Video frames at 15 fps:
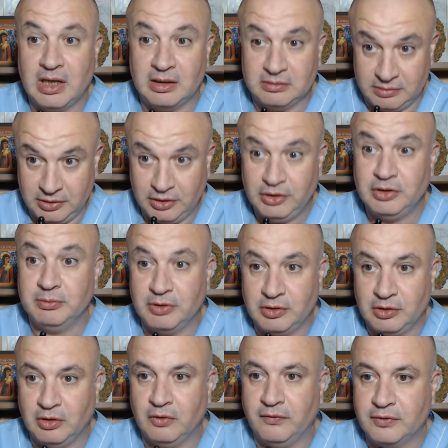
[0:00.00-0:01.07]
Edema,
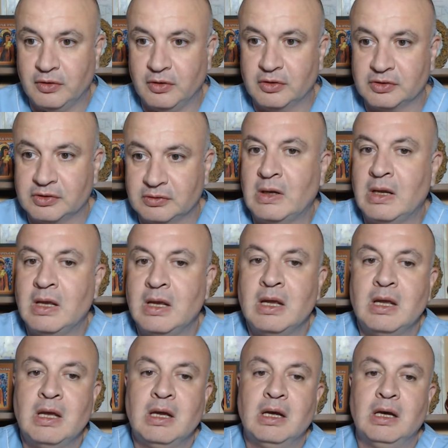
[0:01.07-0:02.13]
of course.
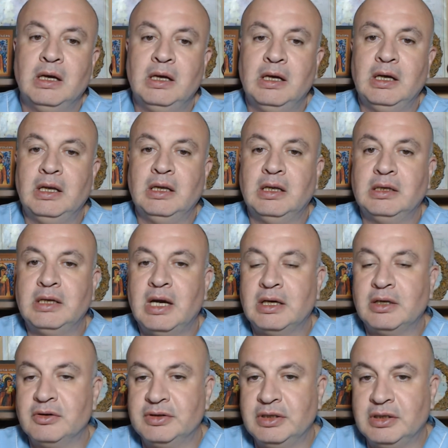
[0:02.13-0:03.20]
And a
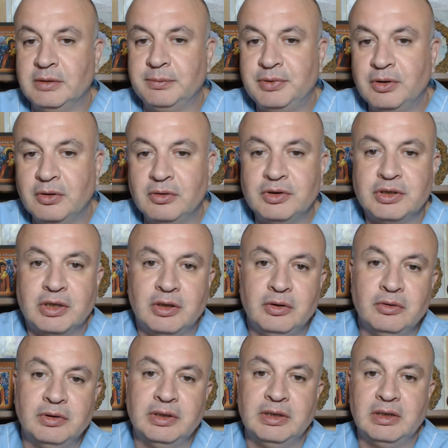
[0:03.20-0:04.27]
diagnostic approach,
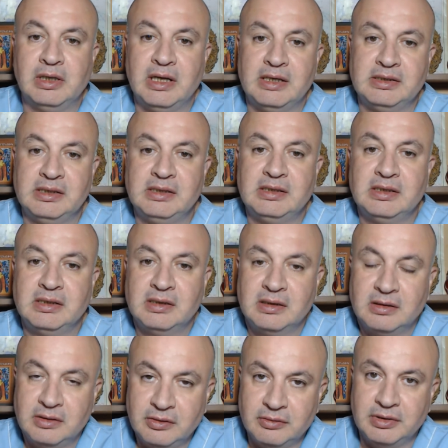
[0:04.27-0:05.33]
urinalysis,
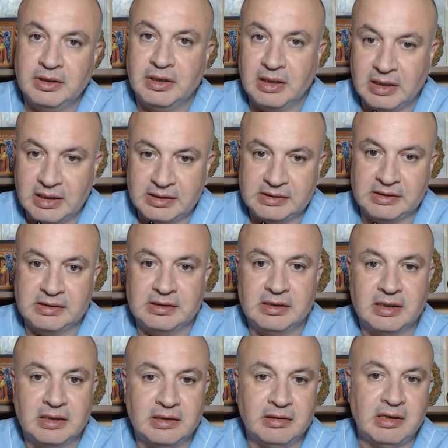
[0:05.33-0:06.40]

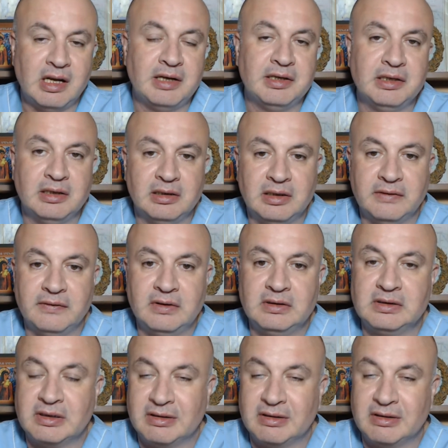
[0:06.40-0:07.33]
creatinine levels,